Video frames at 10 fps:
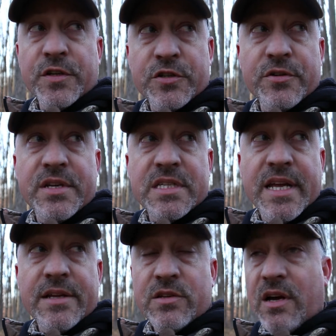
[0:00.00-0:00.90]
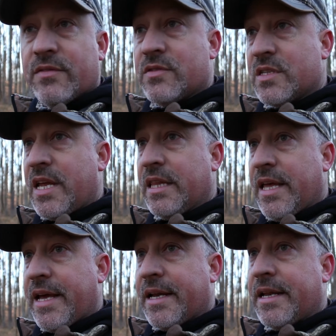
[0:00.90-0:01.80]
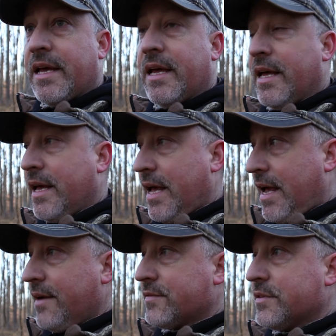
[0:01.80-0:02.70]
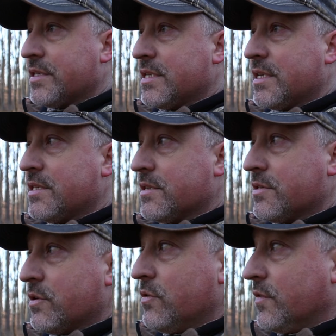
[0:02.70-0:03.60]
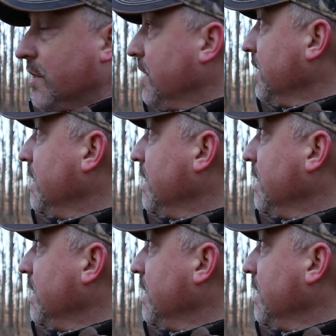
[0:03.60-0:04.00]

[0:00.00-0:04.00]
your tree stands off of state land after the season is over,